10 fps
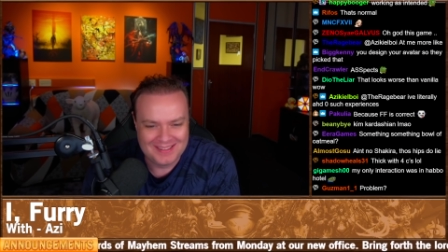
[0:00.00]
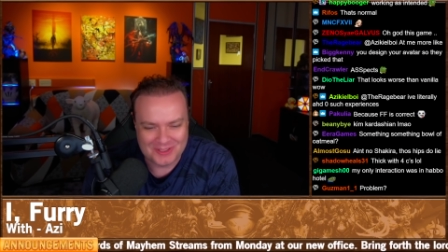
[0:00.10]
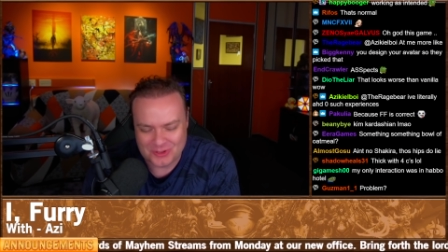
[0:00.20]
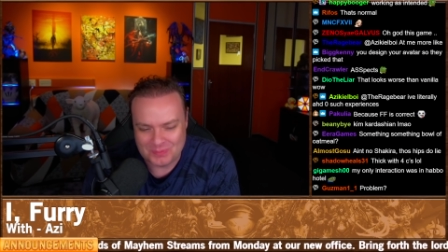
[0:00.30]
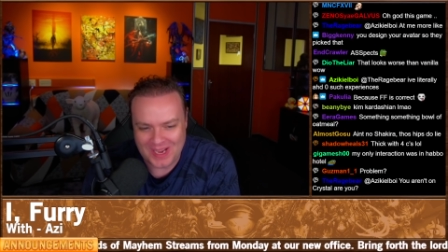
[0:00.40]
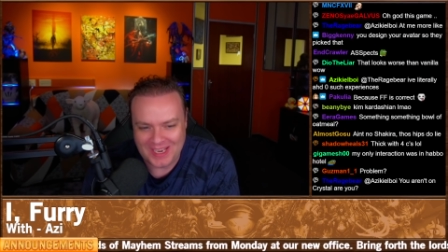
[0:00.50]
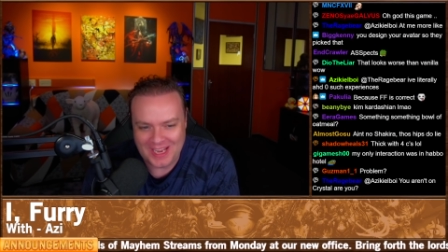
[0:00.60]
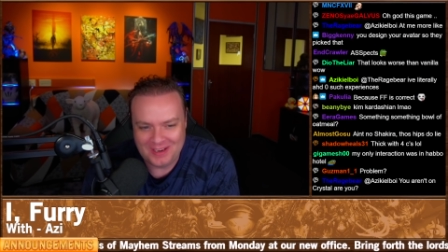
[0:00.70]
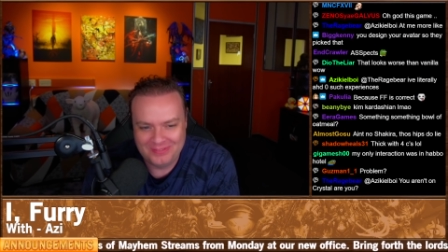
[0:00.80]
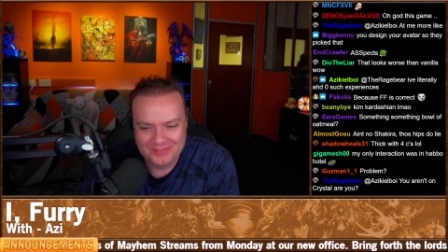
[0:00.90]
This was my
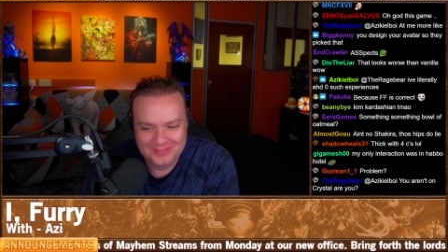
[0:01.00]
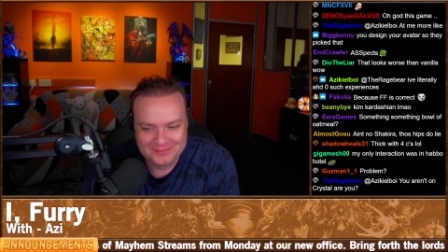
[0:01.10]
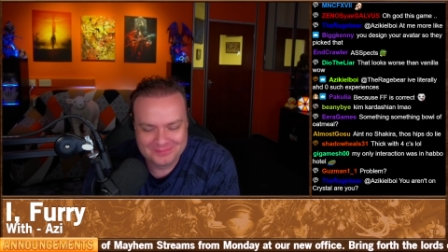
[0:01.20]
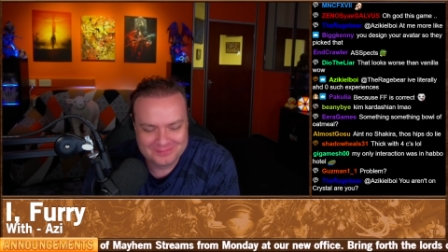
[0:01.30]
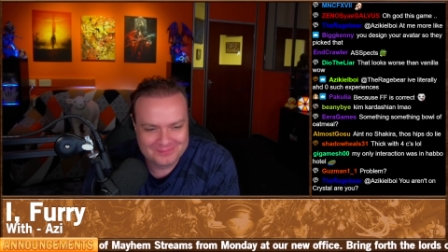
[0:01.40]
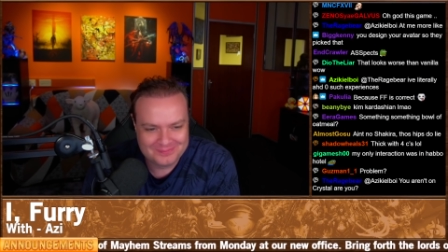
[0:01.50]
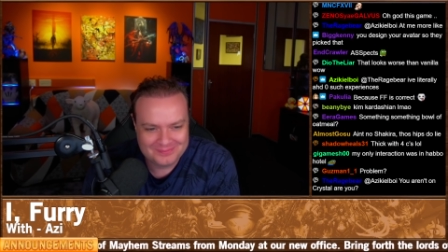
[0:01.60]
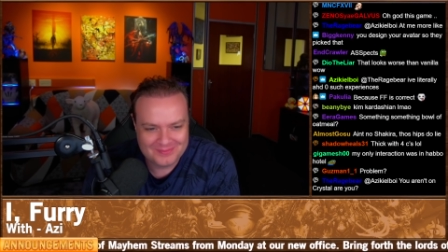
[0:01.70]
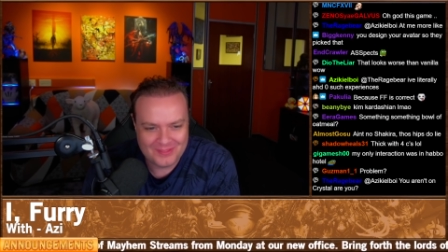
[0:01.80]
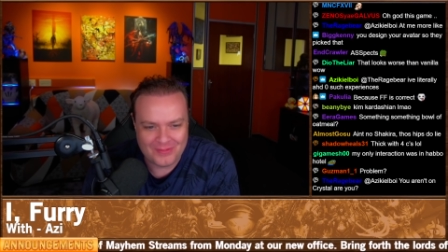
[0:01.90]
life.
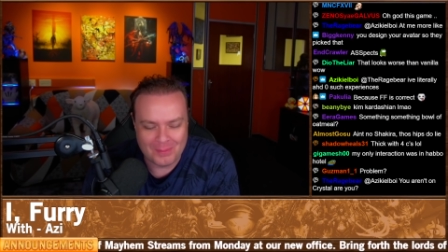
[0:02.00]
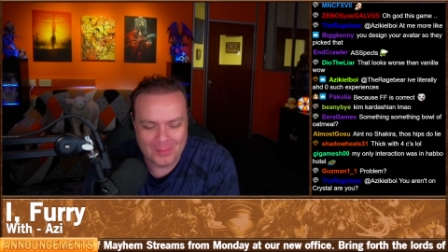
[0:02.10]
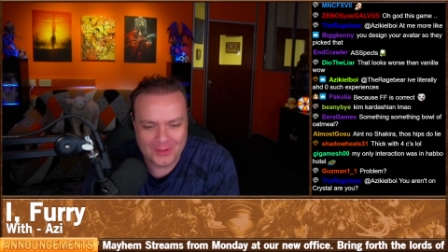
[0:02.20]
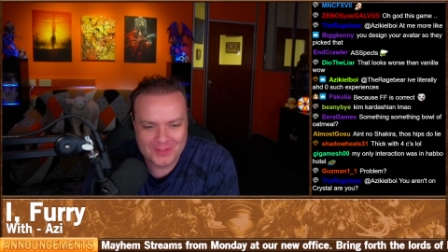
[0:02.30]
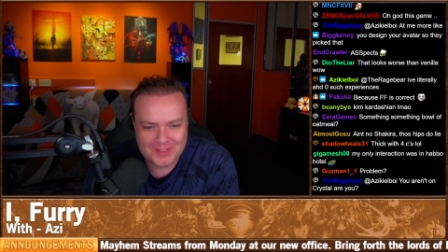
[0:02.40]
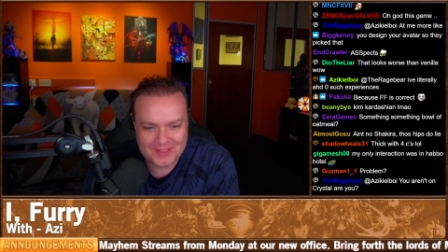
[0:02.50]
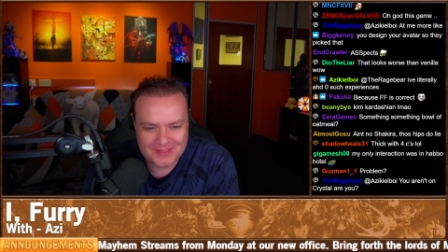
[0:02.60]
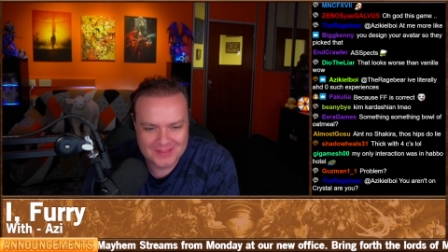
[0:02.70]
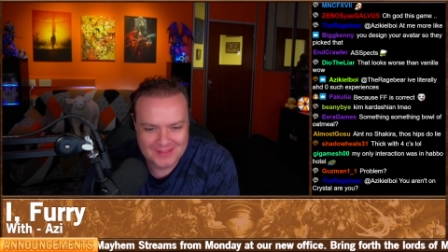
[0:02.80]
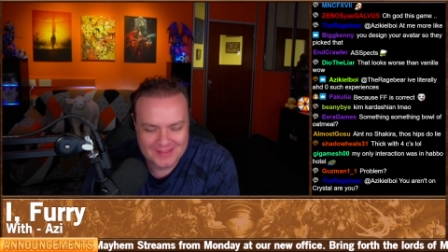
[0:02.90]
For months.